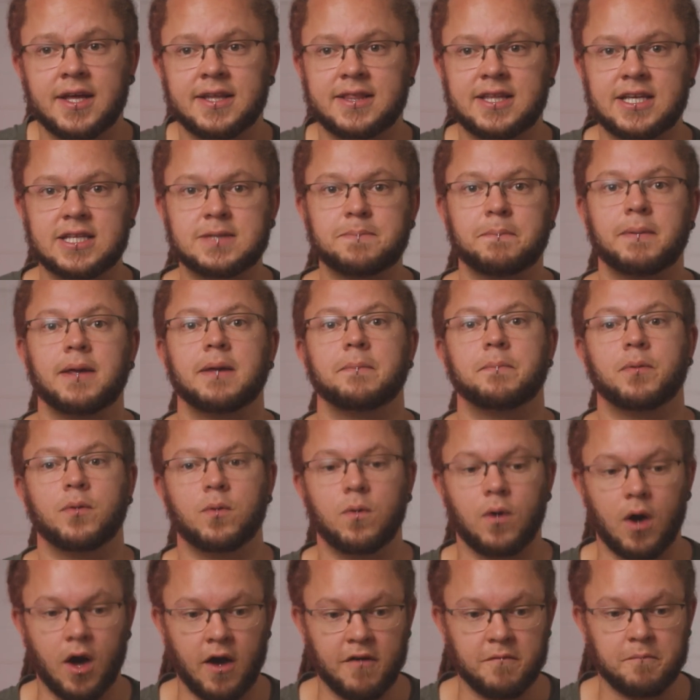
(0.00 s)
These
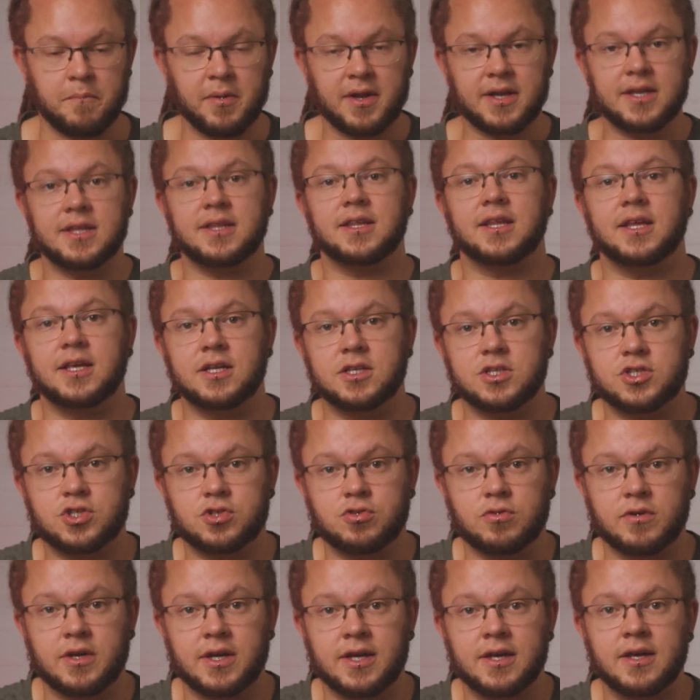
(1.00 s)
people have been in the
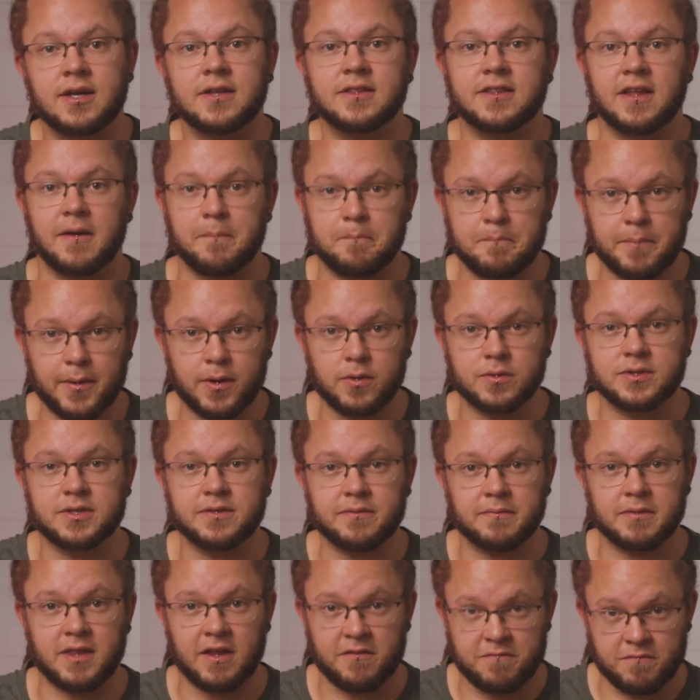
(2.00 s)
industry, they've
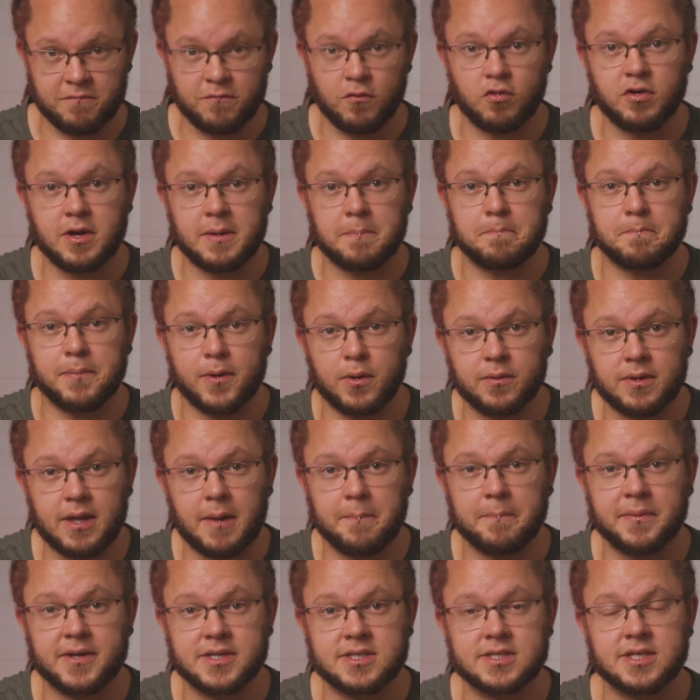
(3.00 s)
already built
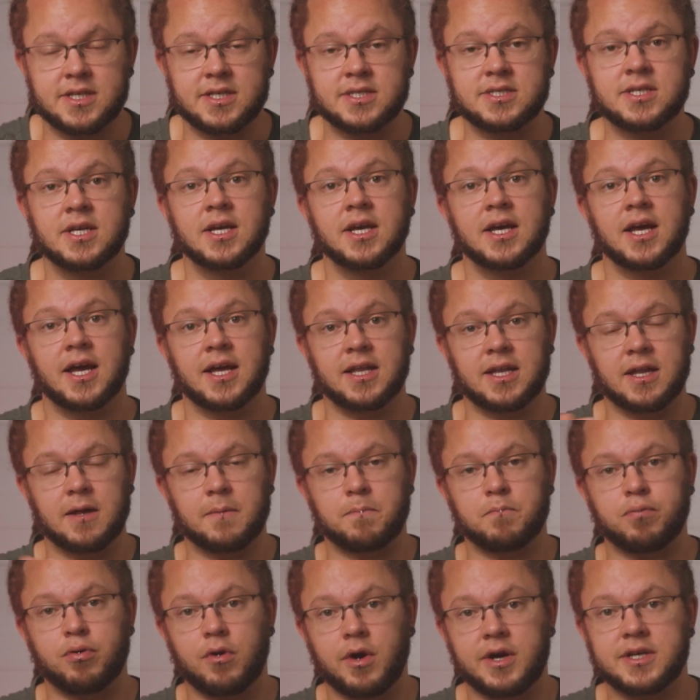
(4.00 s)
their business, and they're
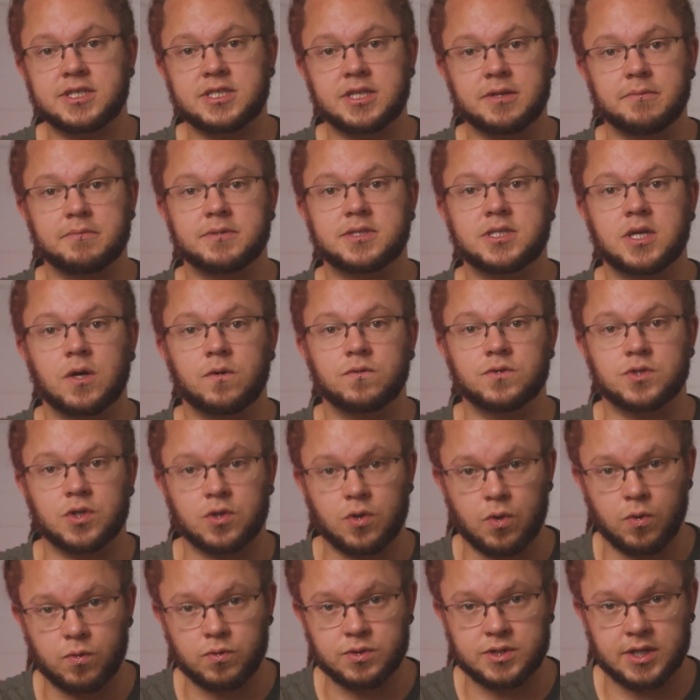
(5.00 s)
pricing themselves
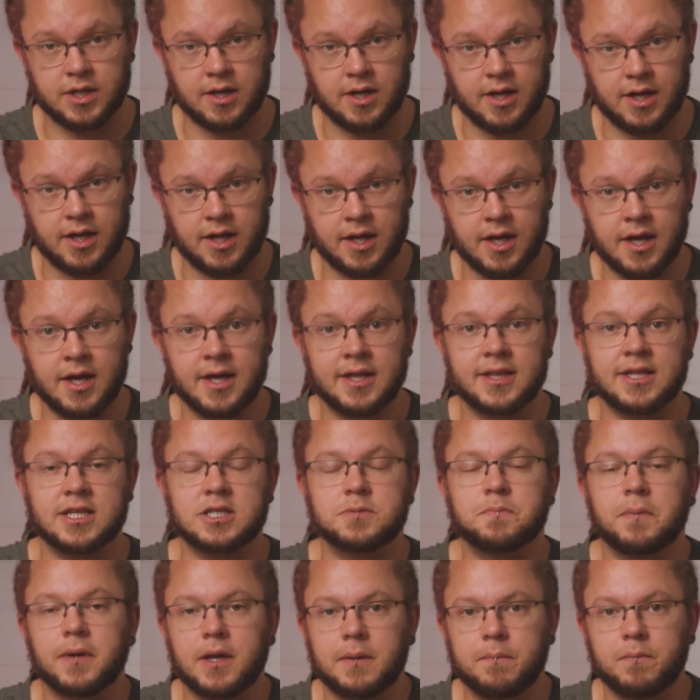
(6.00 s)
accordingly.
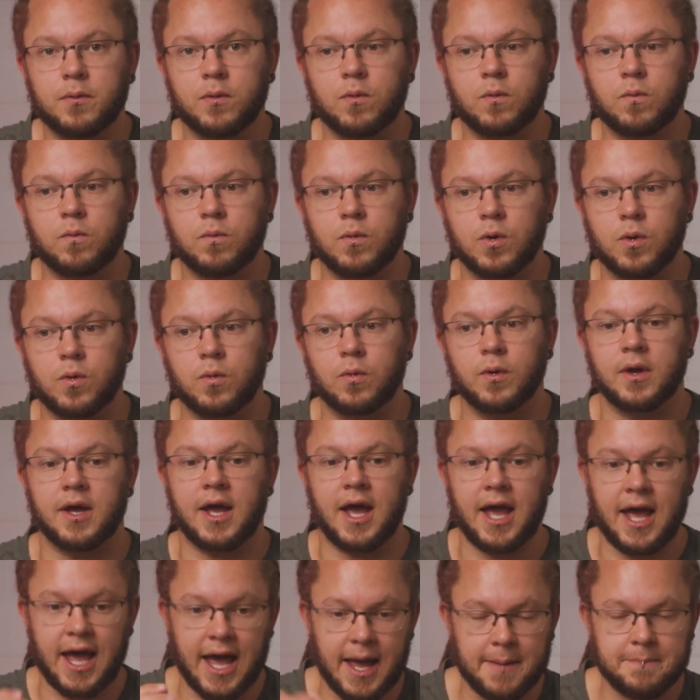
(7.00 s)
These people will
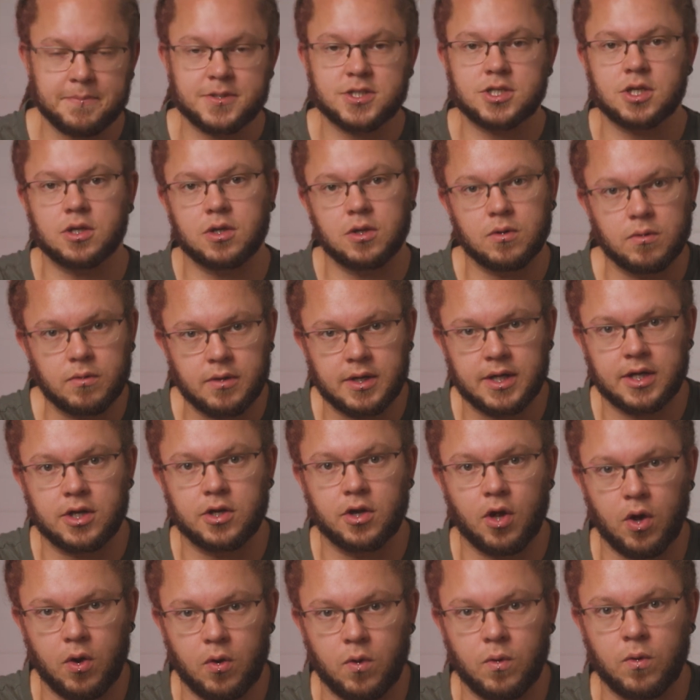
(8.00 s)
absolutely
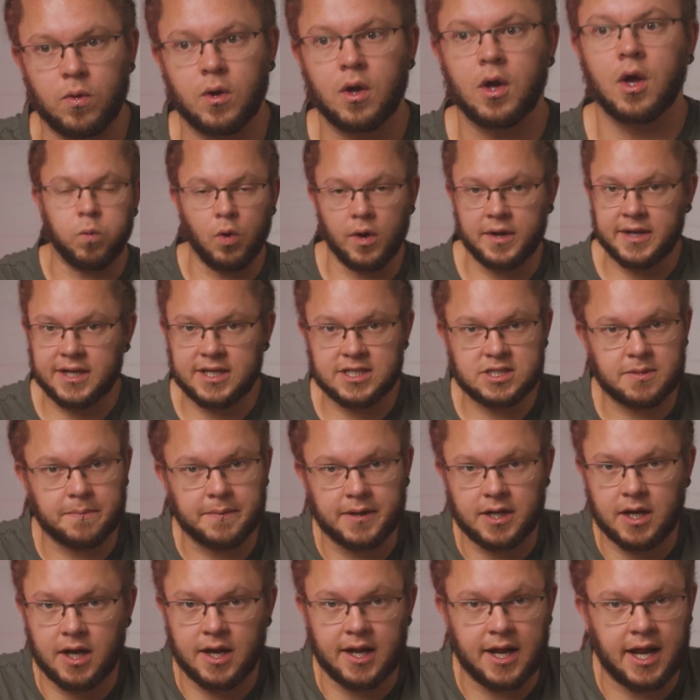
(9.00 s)
know what needs to
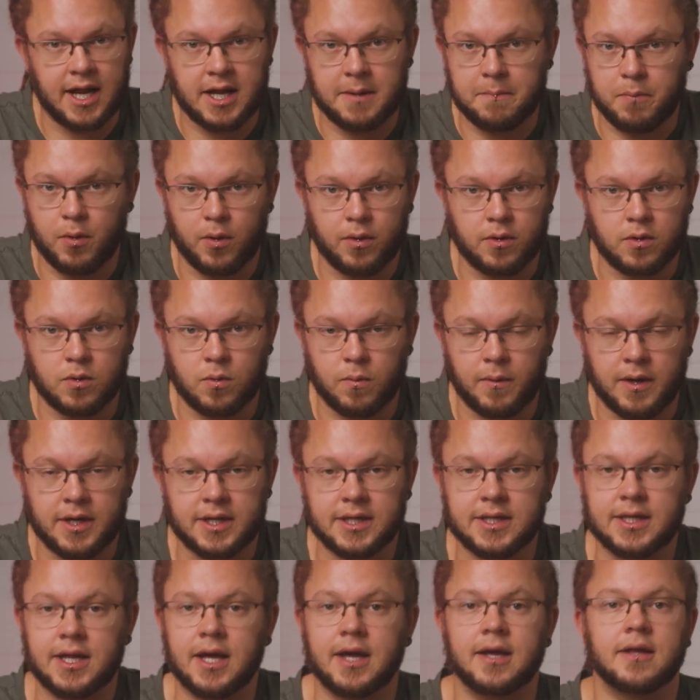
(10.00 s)
be done at any point of the
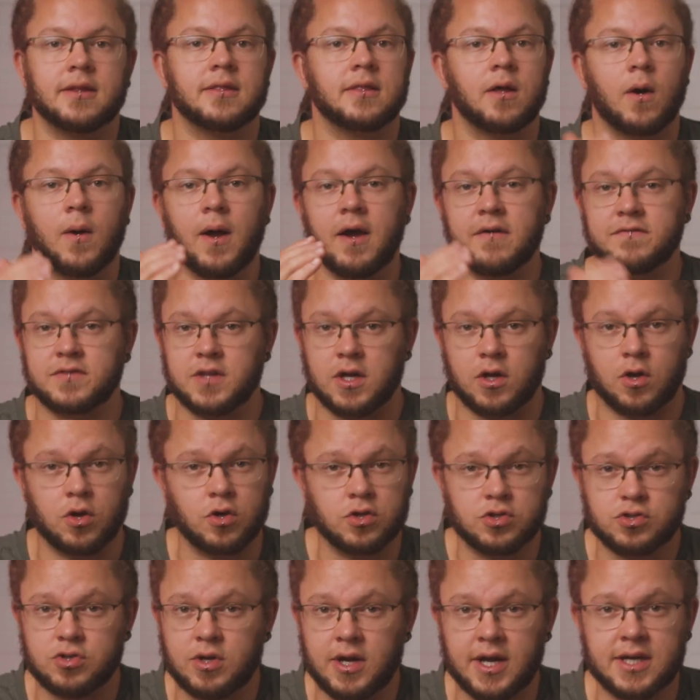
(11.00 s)
wedding day. They'll have their
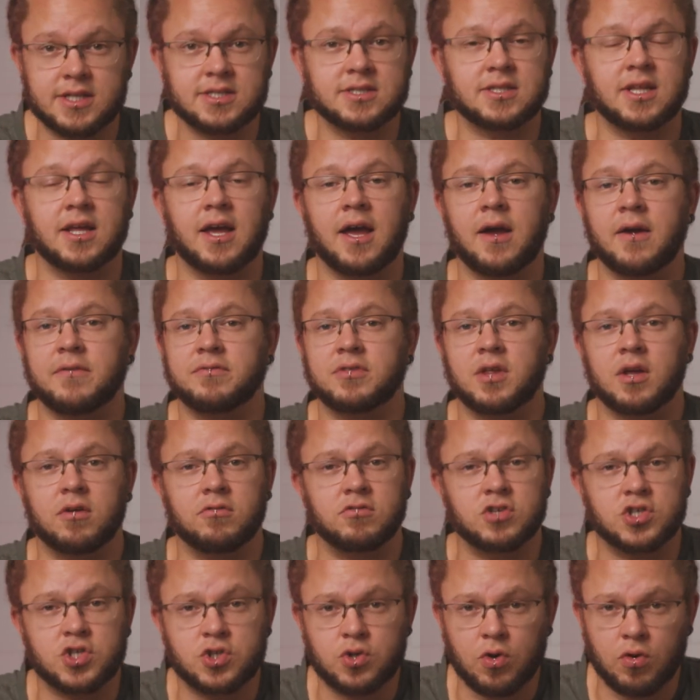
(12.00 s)
contracts, they'll have
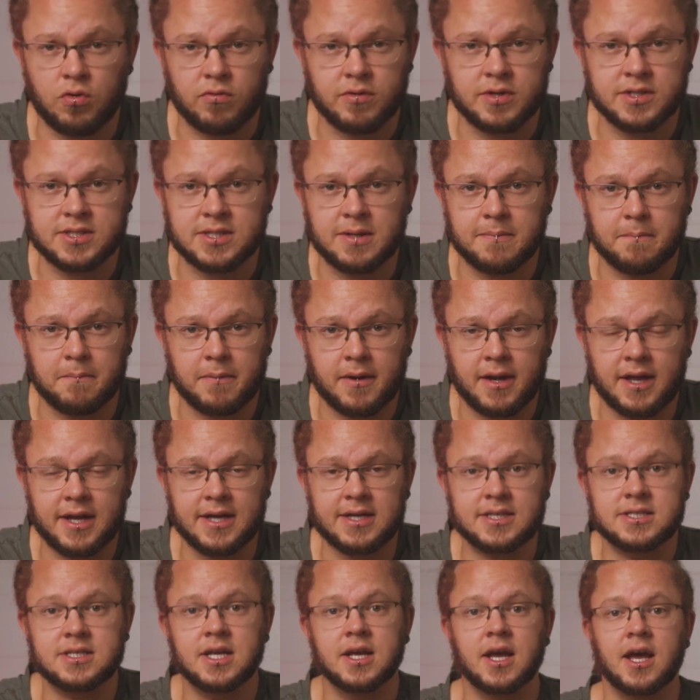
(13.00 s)
their insurance in
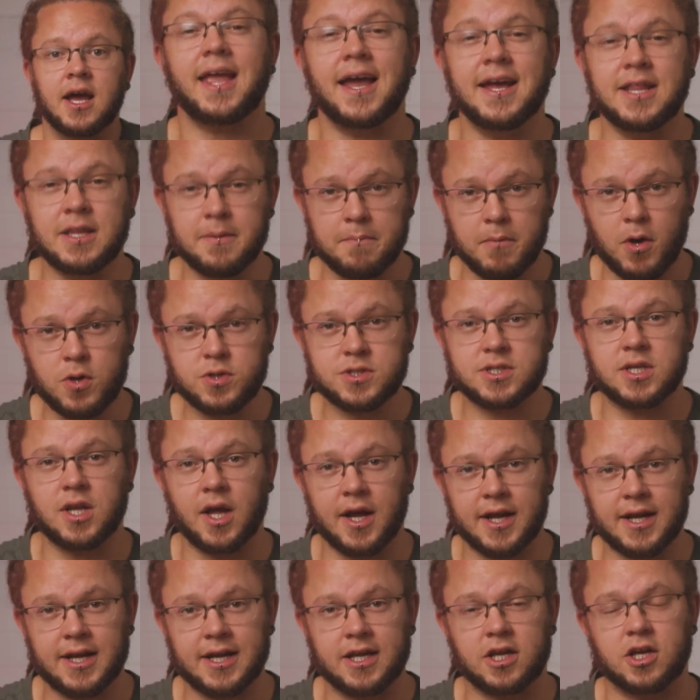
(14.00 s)
place, and they're most
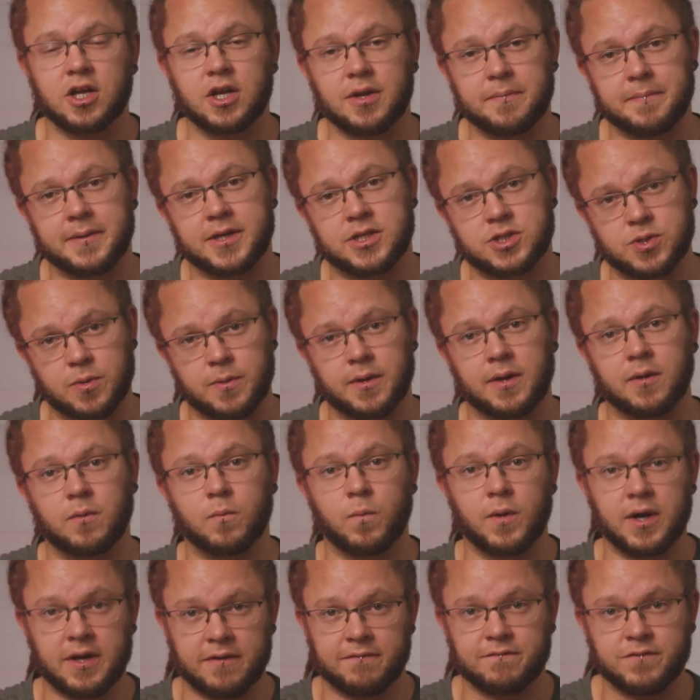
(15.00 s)
likely going to be doing
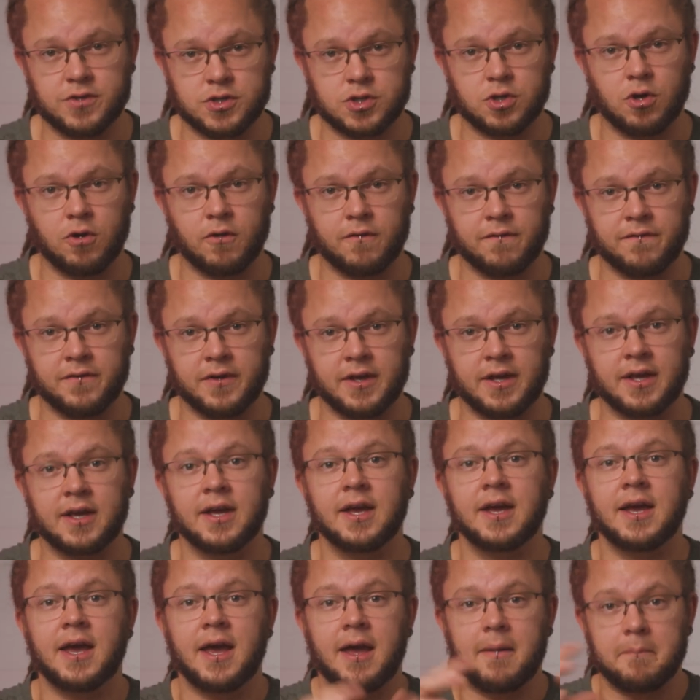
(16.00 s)
wedding photography
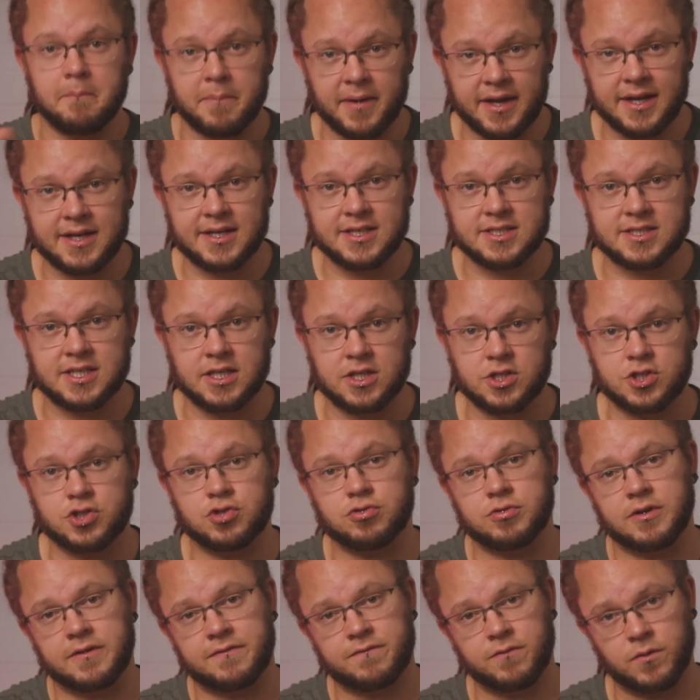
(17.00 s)
and be in this
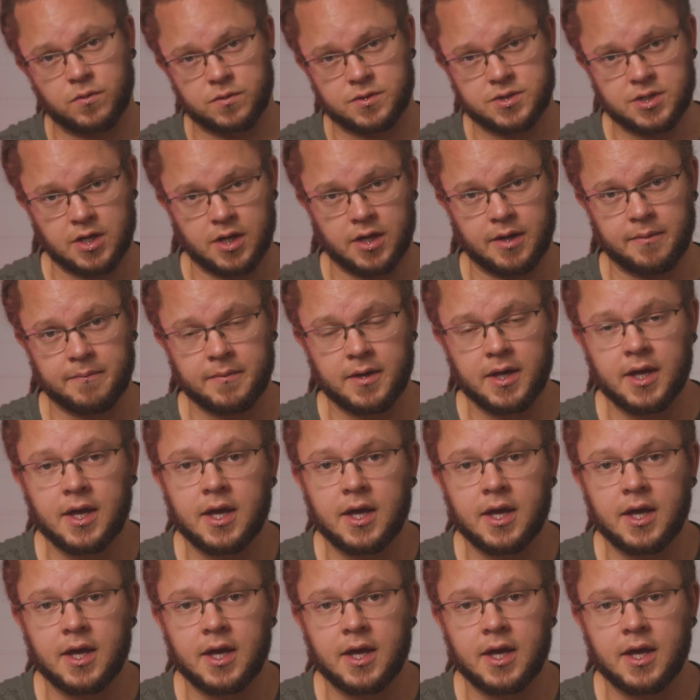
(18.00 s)
industry full time.